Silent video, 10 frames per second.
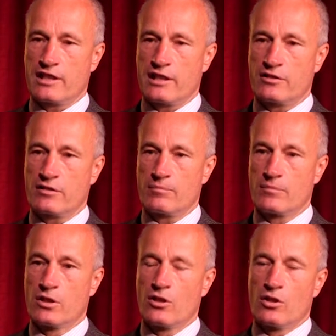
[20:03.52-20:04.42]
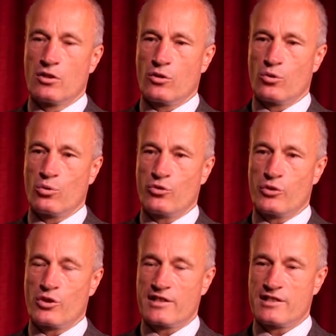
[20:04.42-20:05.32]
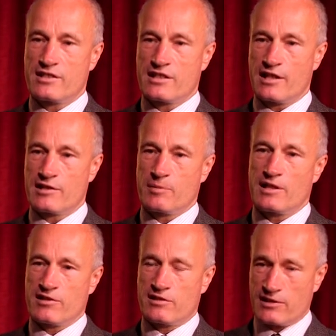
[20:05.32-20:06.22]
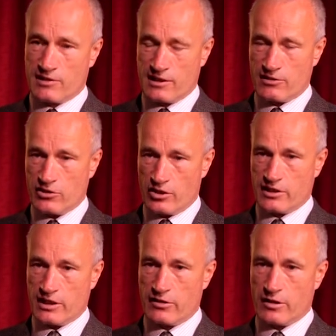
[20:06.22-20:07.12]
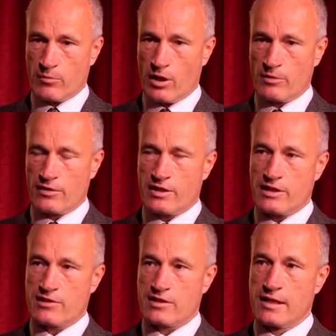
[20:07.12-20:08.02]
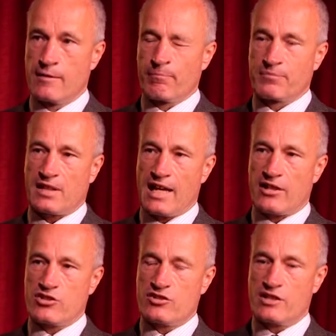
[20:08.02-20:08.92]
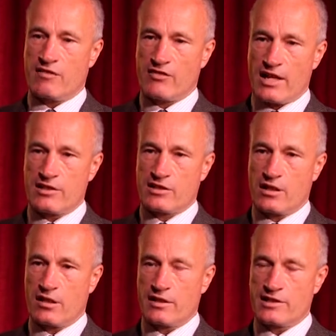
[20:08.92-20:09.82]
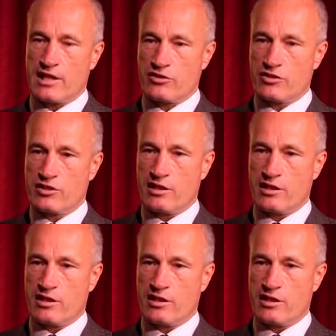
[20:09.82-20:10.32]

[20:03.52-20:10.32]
Kingdom or the United States, but let's stick to the United Kingdom at the moment, that its actions in Afghanistan, its actions in